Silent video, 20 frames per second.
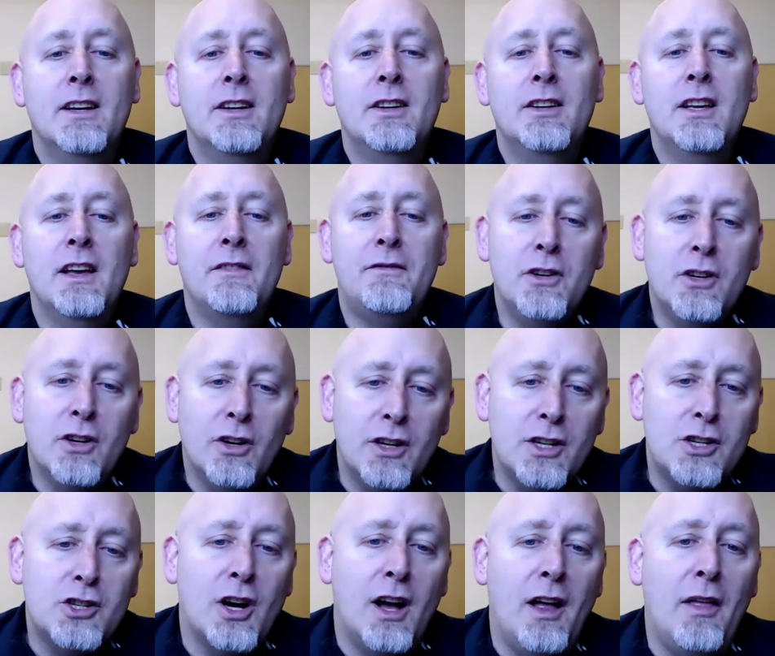If you go
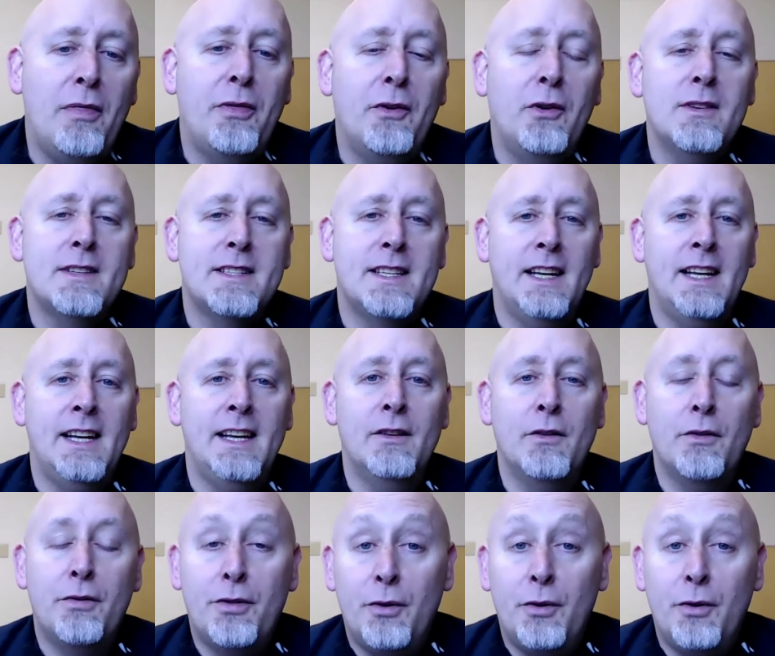to John 13,